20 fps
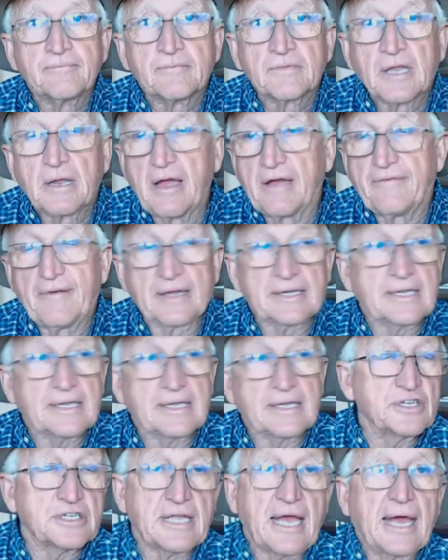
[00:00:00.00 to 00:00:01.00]
matter of fact i
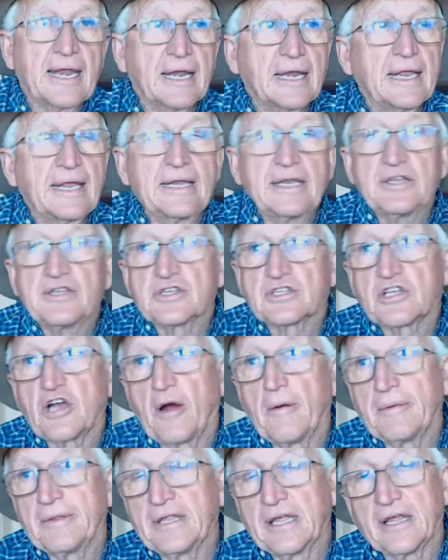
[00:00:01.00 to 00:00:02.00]
just had a lady
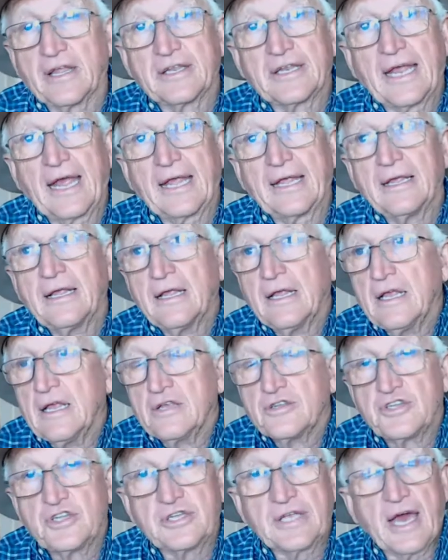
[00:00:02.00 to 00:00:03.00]
just call me the other day
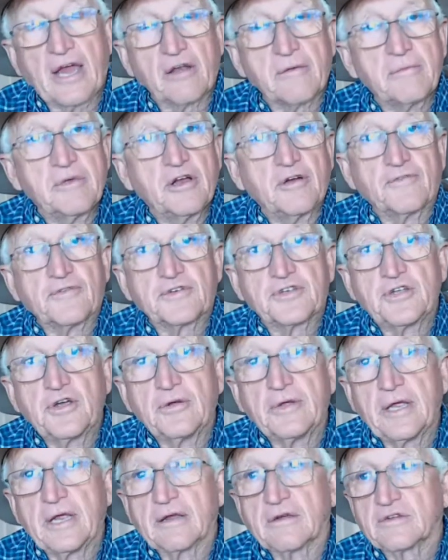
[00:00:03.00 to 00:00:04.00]
she's had a meal for
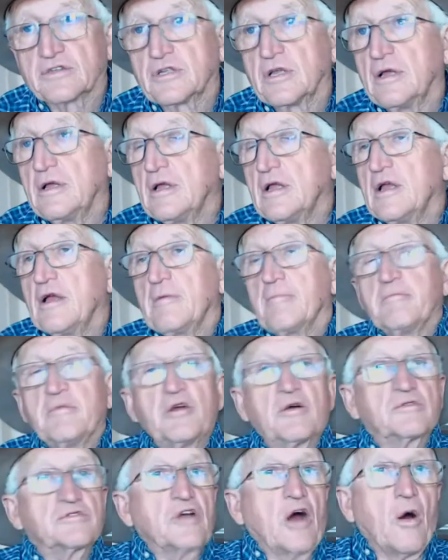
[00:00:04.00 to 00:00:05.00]
two years
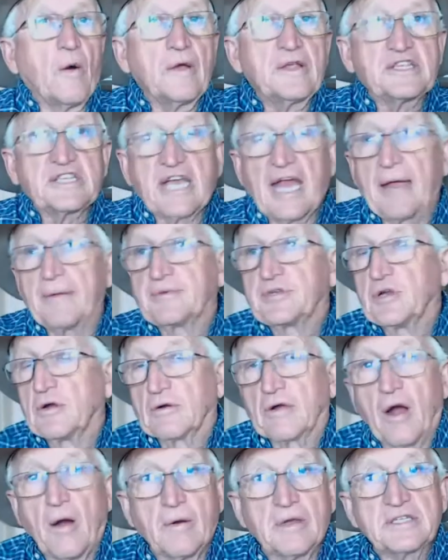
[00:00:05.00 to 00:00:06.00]
Mules always came to
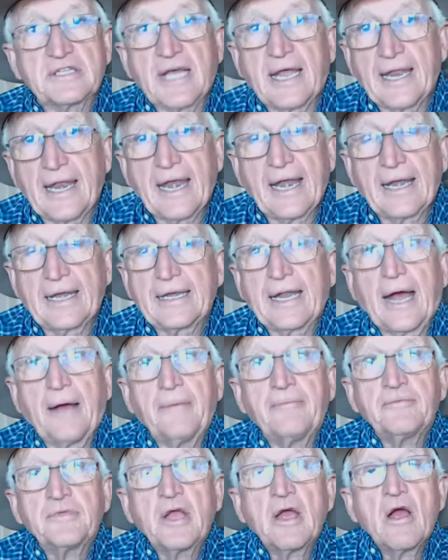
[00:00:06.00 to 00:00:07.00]
her, always da da da da.
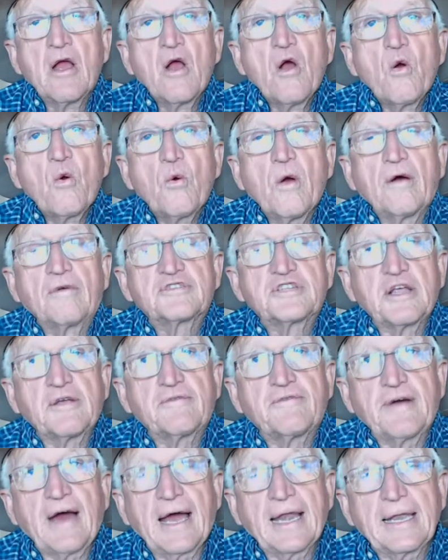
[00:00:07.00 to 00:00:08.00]
Well, she
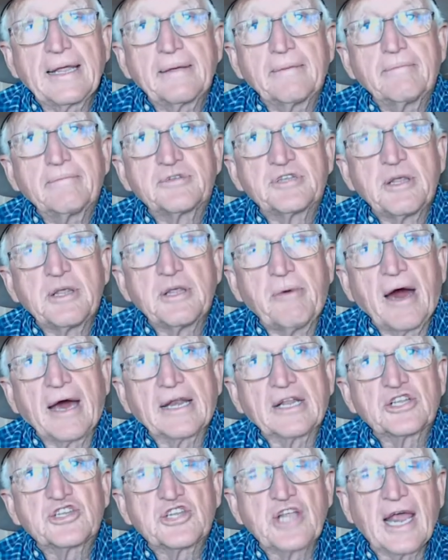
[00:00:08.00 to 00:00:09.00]
finally she
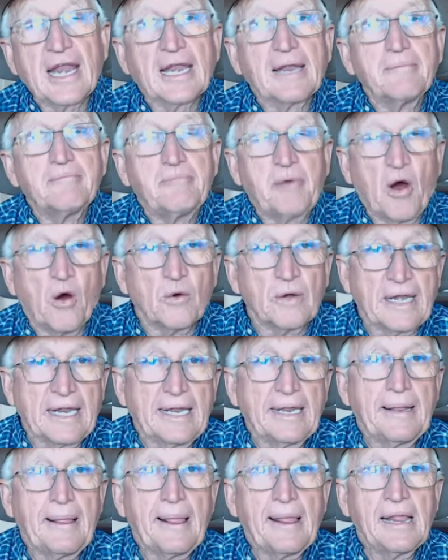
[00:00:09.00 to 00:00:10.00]
bought a Shetland
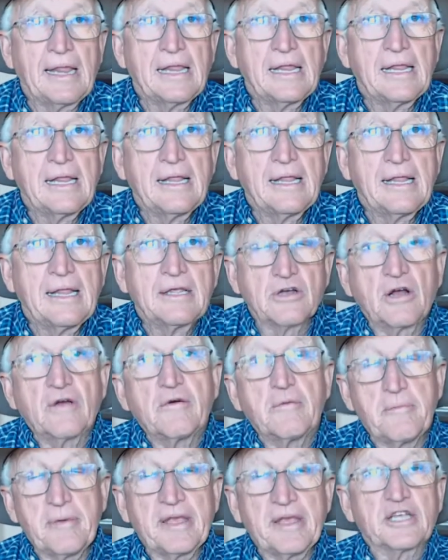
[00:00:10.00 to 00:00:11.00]
pony,
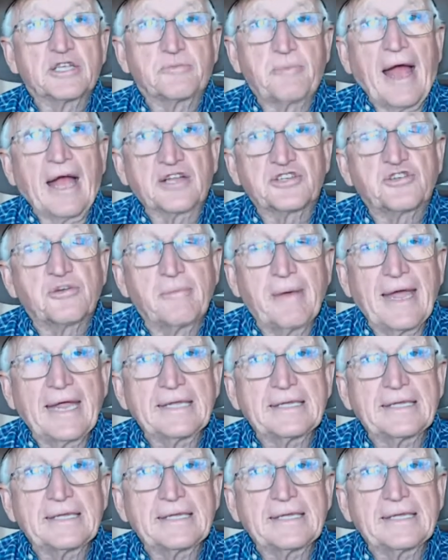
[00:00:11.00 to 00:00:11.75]
so it would be his pasture